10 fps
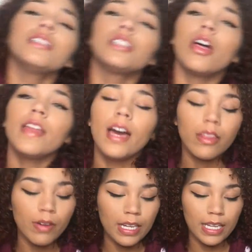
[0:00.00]
So the
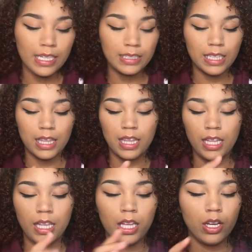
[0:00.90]
other one is
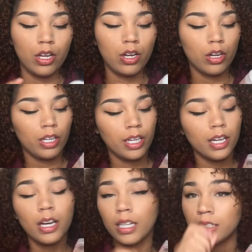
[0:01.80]
the
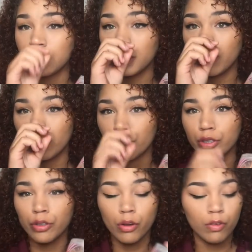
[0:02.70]
Curling Custard
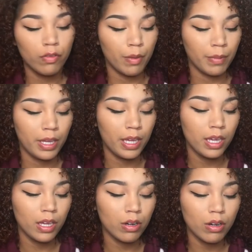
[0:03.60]
Original from
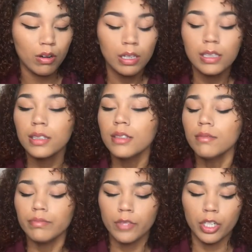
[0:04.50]
Kinky Curl
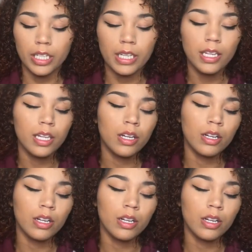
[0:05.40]
or Kinky